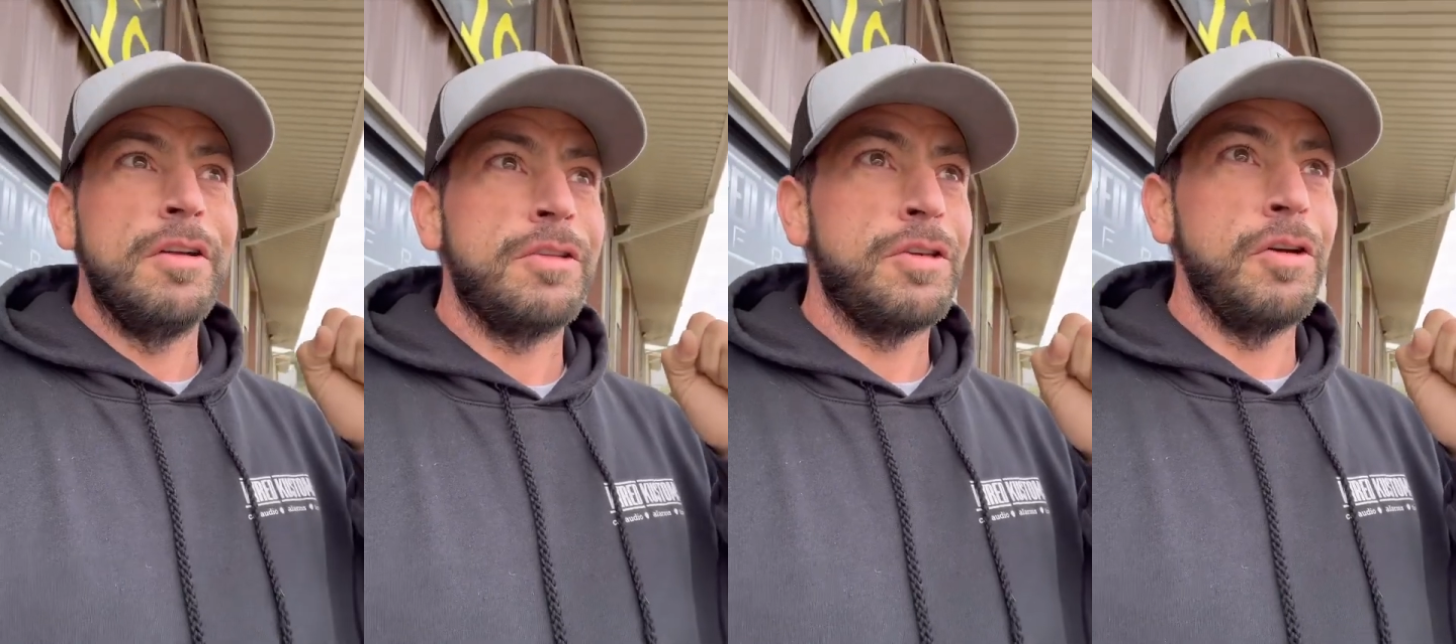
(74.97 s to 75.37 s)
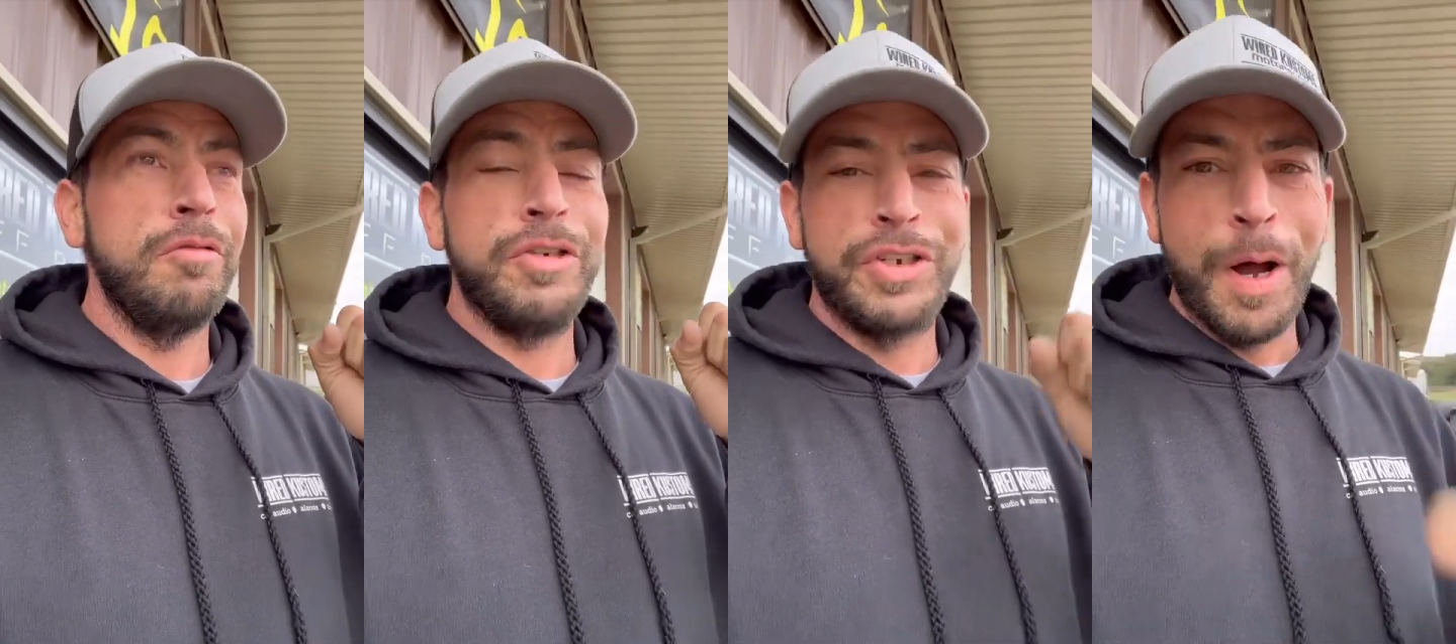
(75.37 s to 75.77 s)

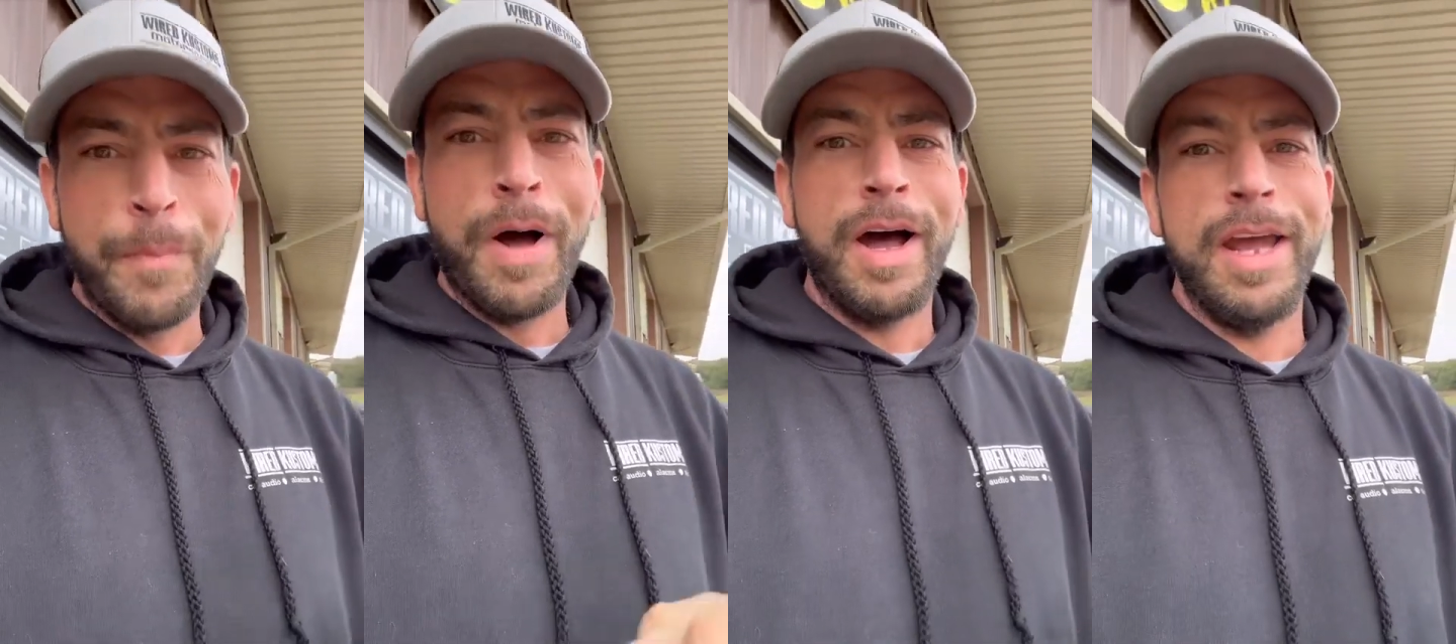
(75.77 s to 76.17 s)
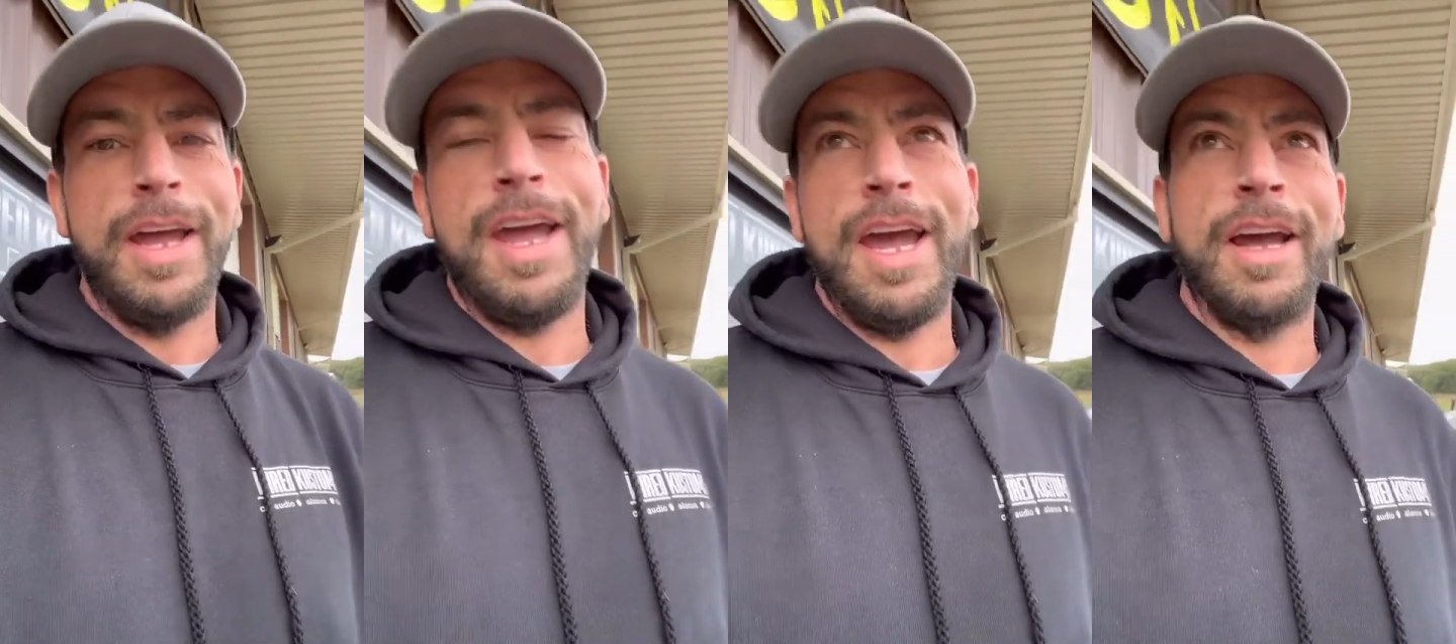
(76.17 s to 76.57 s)
to jump on
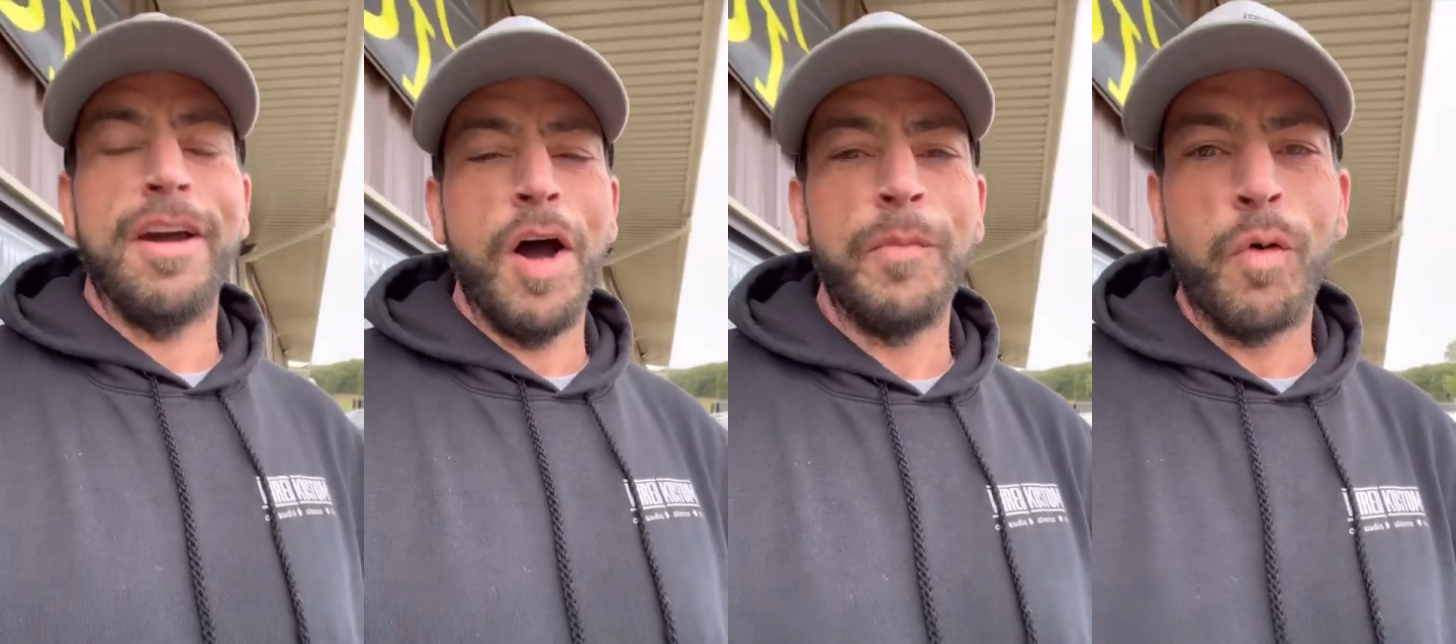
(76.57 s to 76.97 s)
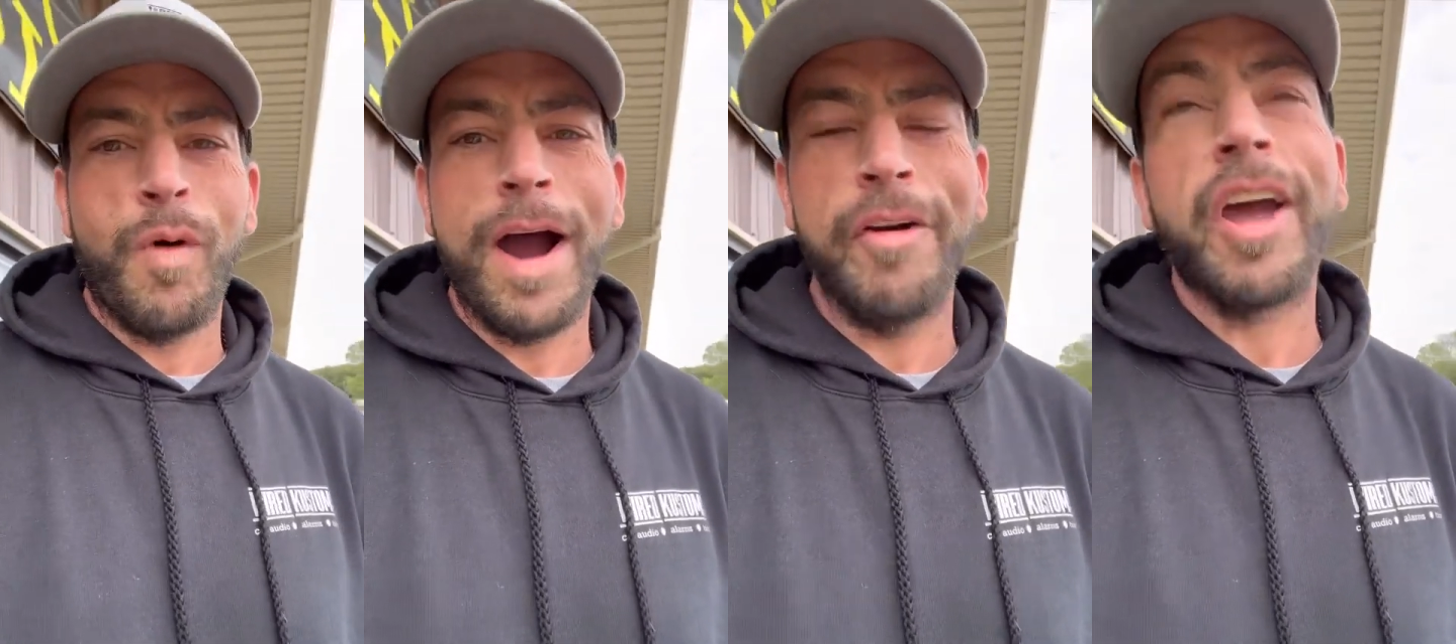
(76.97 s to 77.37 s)
it and come to
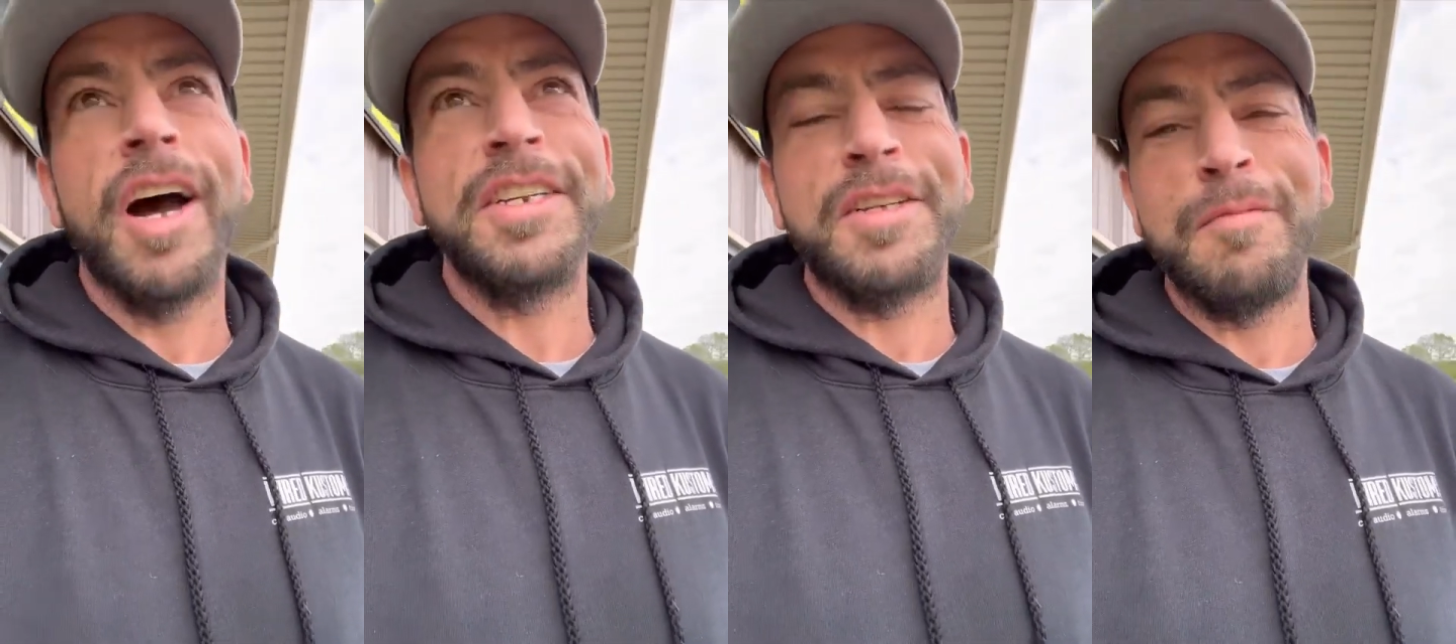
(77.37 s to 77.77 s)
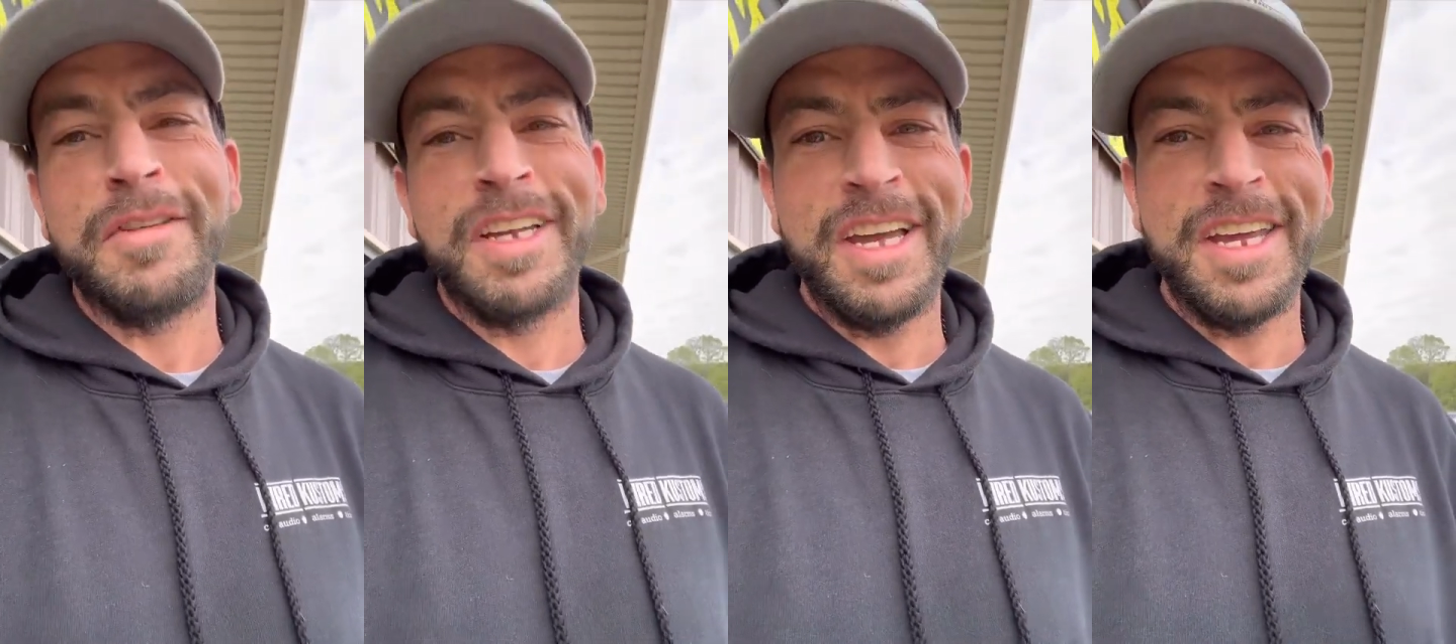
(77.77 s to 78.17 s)
Wired Customs
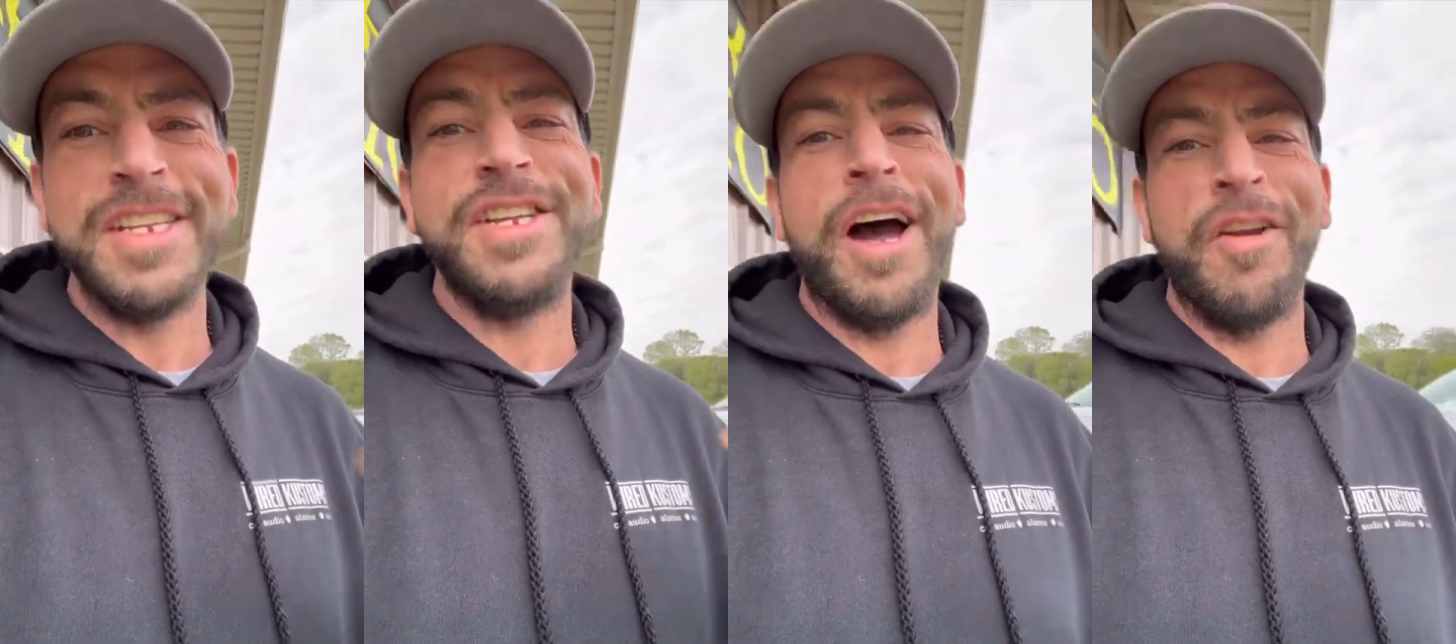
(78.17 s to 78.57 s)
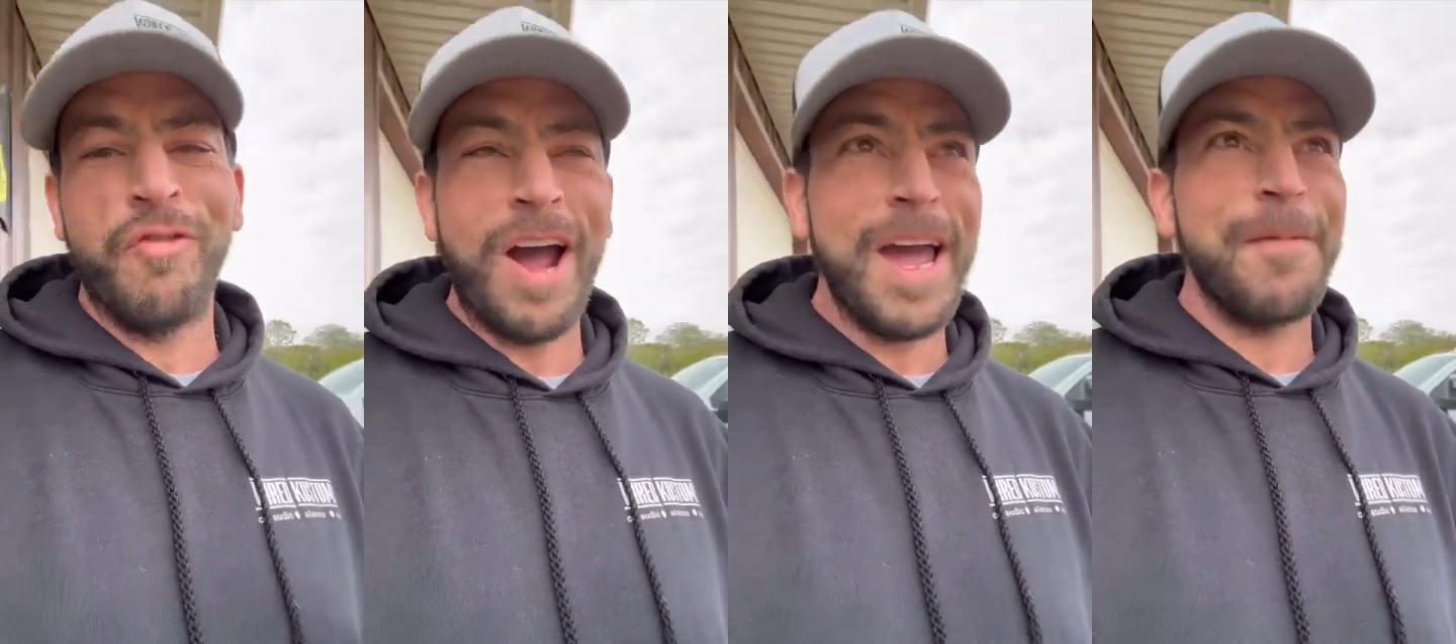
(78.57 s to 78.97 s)
to get it done
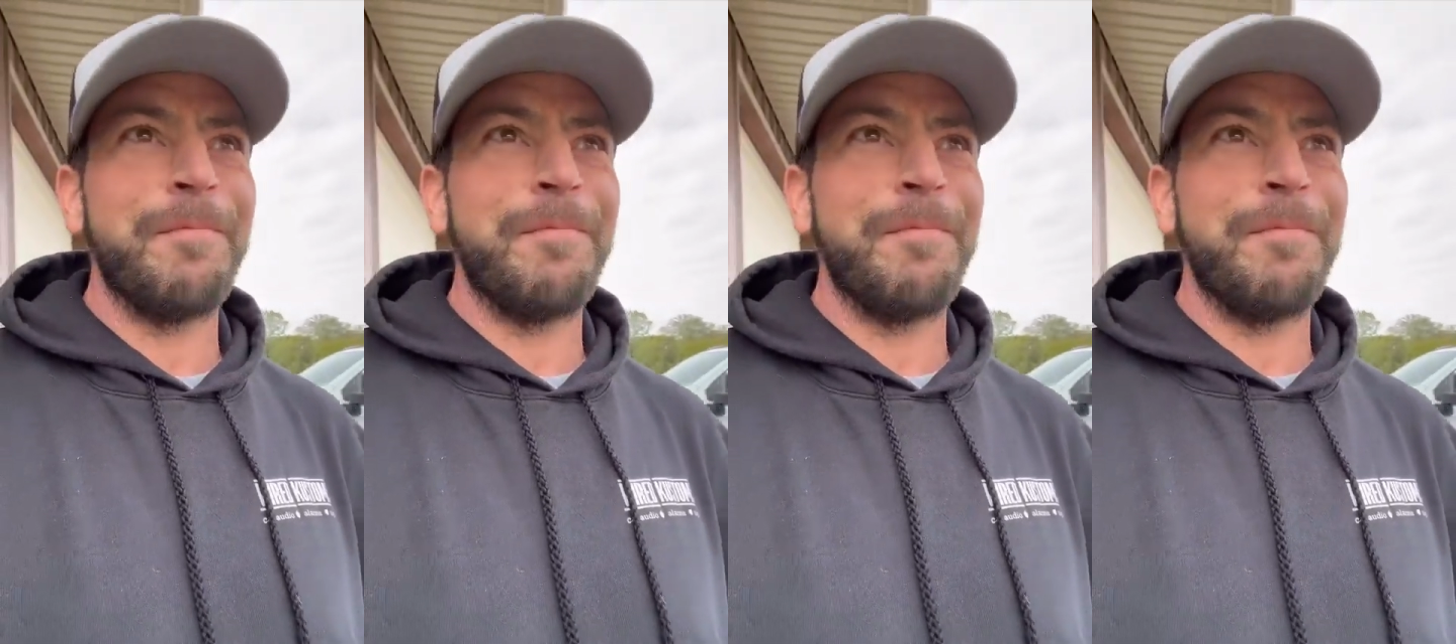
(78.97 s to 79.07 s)
right.